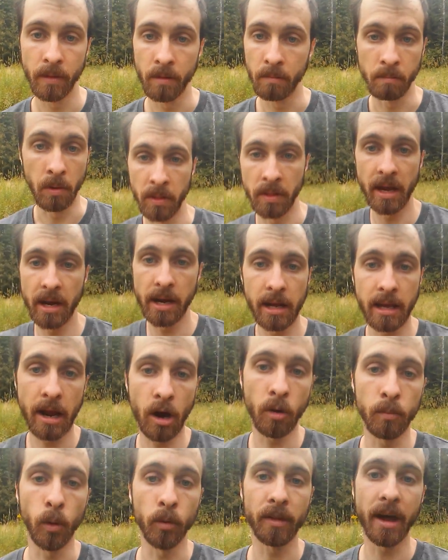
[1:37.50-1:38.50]
But they didn't care
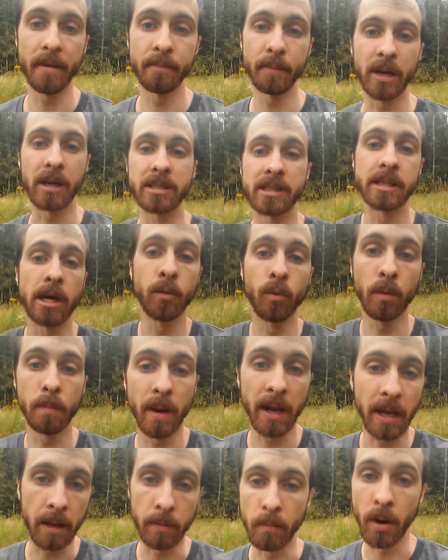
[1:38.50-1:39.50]
about that because they were
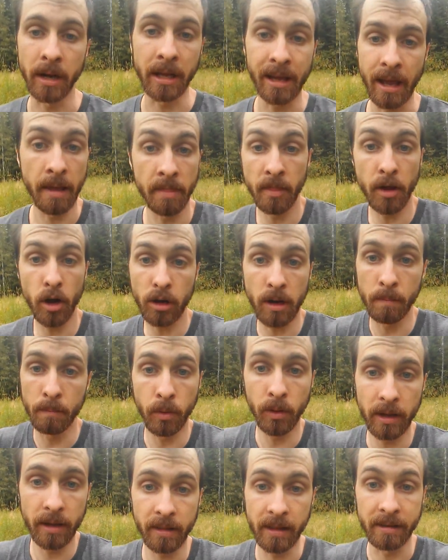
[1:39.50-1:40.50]
making money, and they're
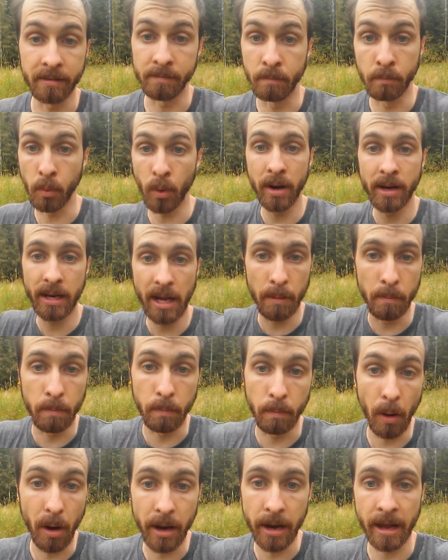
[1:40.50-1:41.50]
completely brain-dead
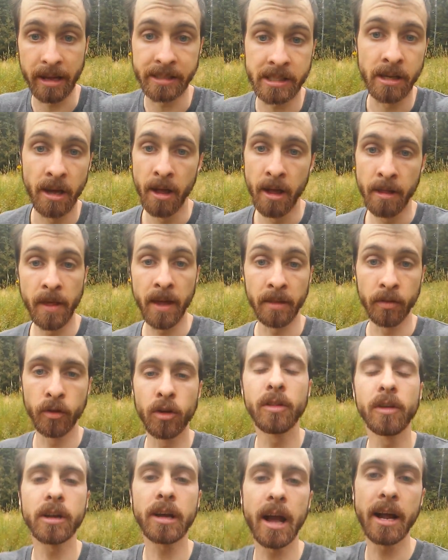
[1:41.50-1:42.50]
buttheads. That they're
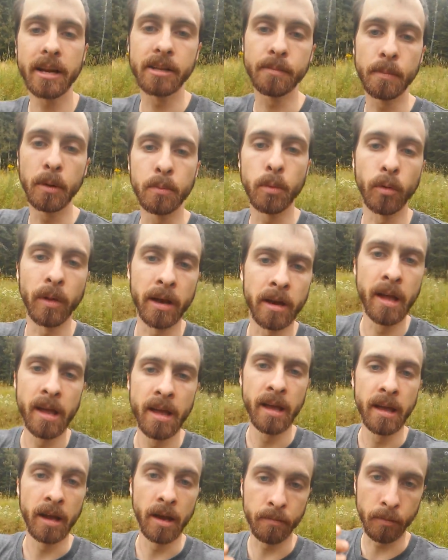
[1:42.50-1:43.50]
the kind of people that,
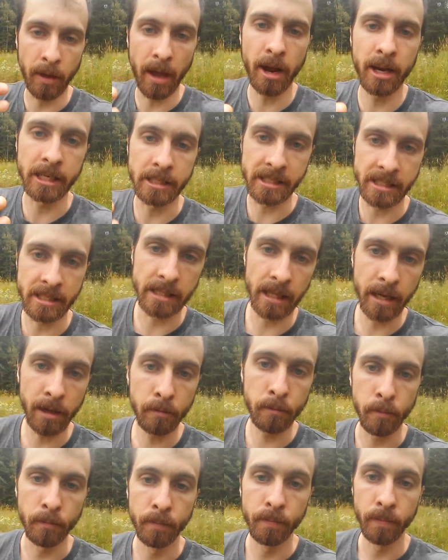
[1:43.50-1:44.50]
if they had a
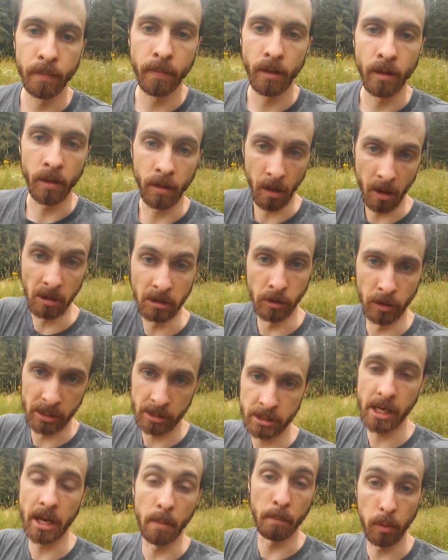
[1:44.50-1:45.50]
slave, let's
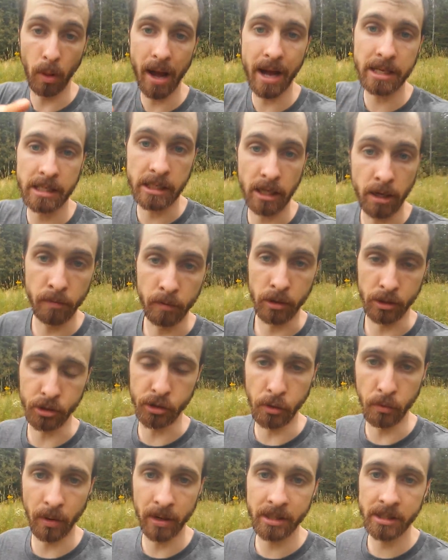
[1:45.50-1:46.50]
say a black slave because
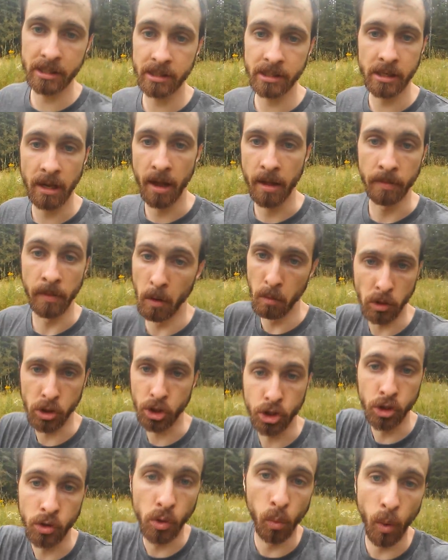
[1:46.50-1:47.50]
they're racist, they would
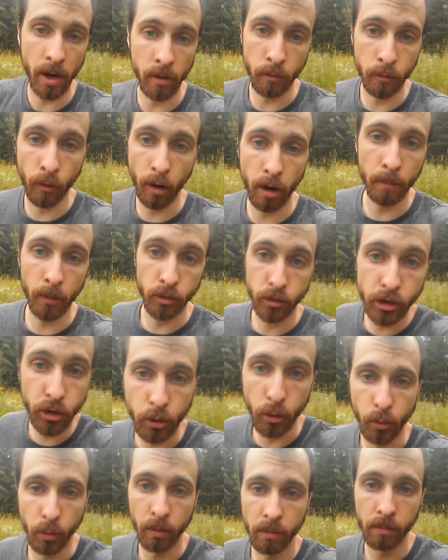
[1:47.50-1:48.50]
shoot the white farmer too.